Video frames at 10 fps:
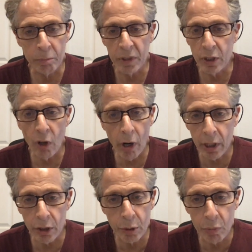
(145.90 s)
be dark
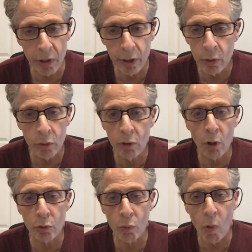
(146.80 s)
in spirit, who
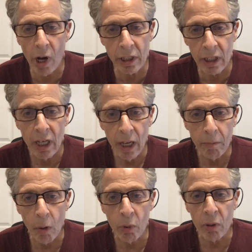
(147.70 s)
knows what,
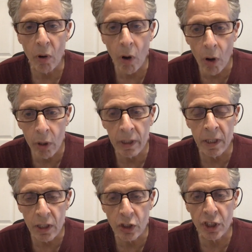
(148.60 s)
but we're all
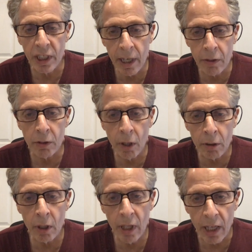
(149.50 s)
in this together
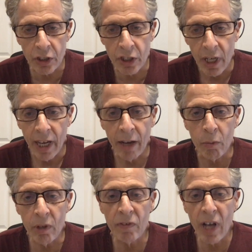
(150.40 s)
nonetheless. And
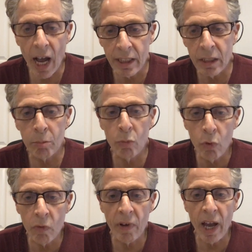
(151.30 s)
we've got to
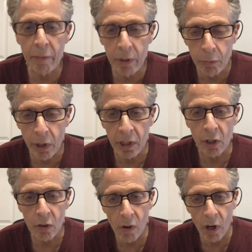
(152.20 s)
move everybody
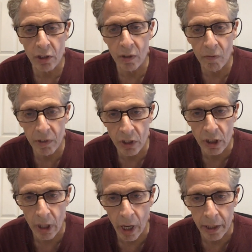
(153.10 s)
across the
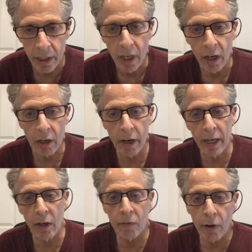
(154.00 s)
finish line,
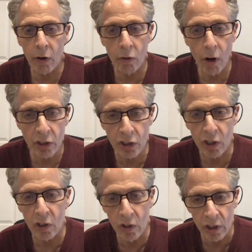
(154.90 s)
okay, across the
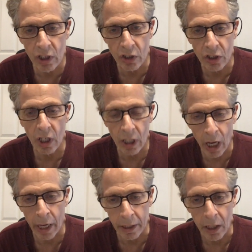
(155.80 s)
goodness
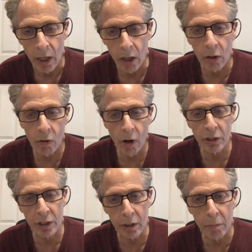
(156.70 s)
line,
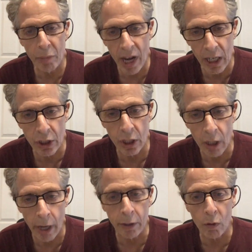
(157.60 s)
across the compassion
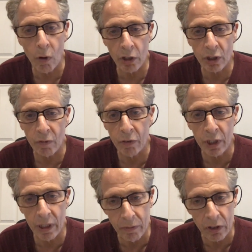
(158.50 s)
line, across the
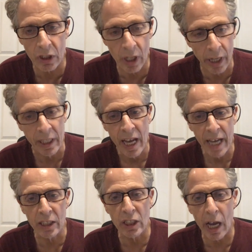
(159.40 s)
forgiveness line.
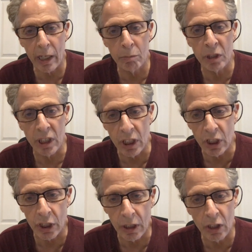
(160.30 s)
And it's not going to be
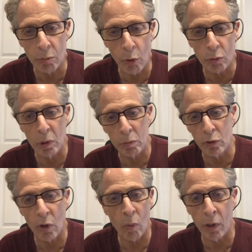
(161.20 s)
easy easy because most people
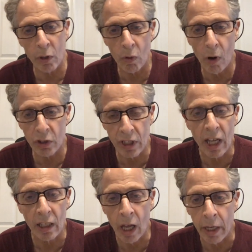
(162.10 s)
don't want to cross
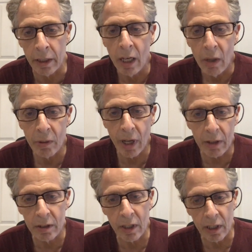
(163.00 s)
that line
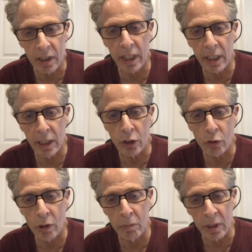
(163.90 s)
without uh, kicking and
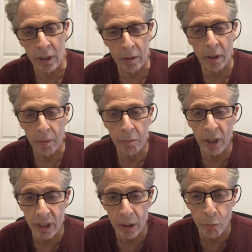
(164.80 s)
screaming.
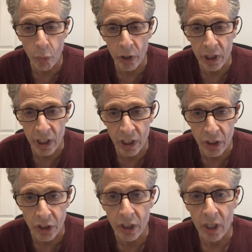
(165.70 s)
But the point
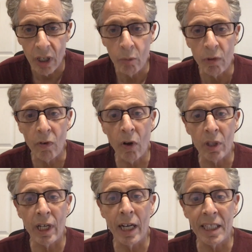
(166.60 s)
is, we've all
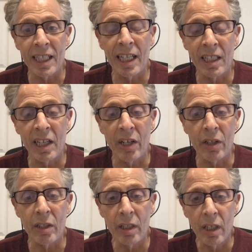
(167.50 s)
got to get
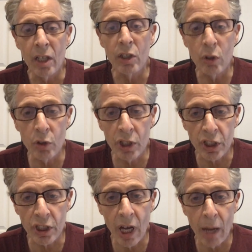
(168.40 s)
there. Use
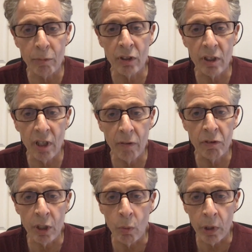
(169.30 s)
this time to love
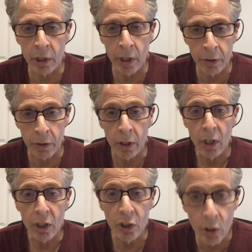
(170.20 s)
ye one another.
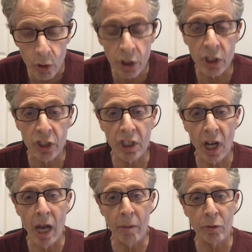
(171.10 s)
Use this
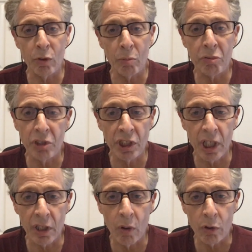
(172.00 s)
time to
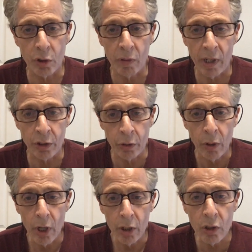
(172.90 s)
appreciate those around you.
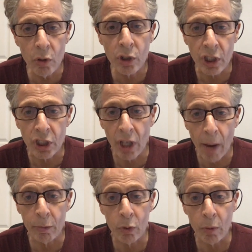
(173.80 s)
Use this
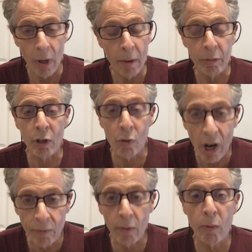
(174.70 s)
time to be
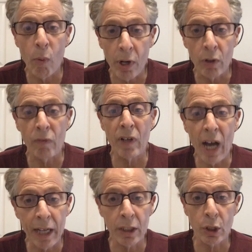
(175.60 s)
grateful for what you've
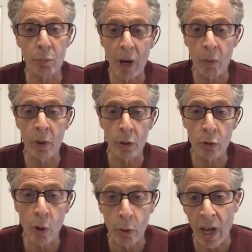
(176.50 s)
got, despite what you
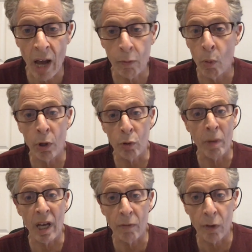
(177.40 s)
don't have or what you
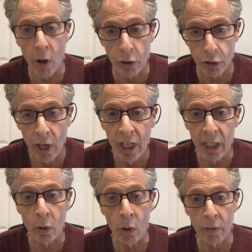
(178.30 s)
may have lost
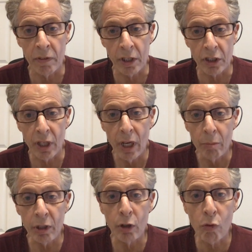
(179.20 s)
in all of this.
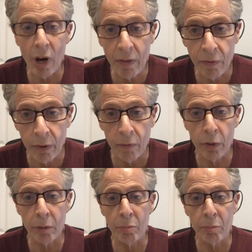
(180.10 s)
Be grateful for the